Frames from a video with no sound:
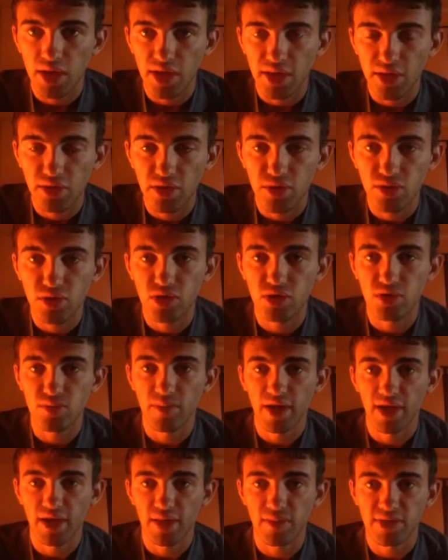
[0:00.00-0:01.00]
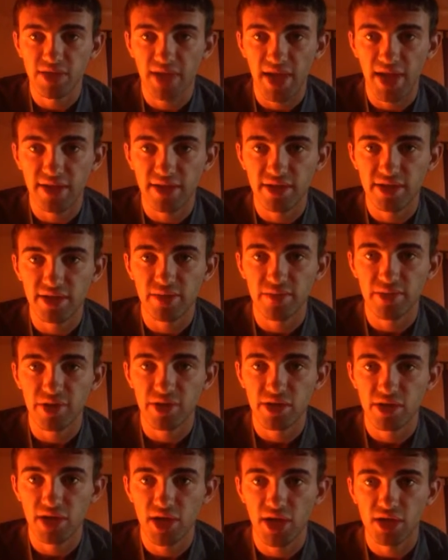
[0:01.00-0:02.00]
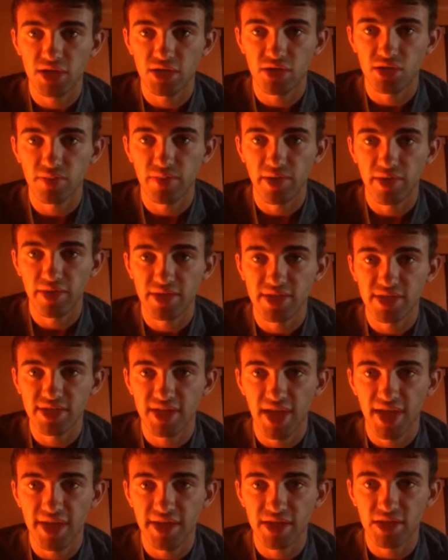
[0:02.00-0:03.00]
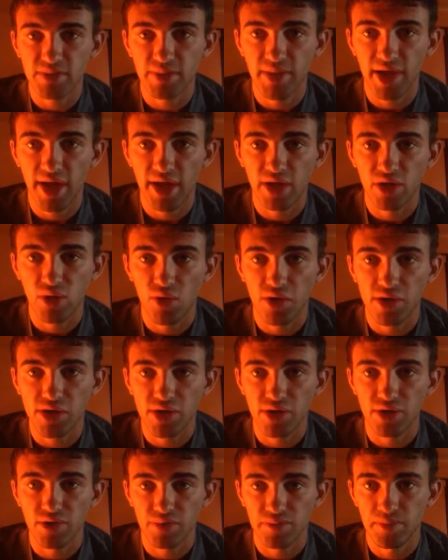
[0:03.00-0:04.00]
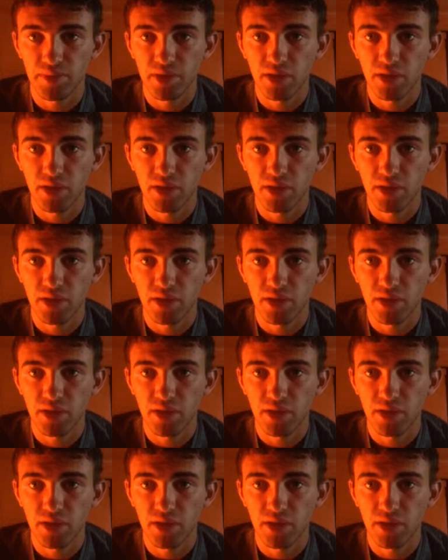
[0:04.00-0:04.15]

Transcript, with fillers: Hello YouTube, my name is Alex. I'm here to talk to you about the science behind orgone.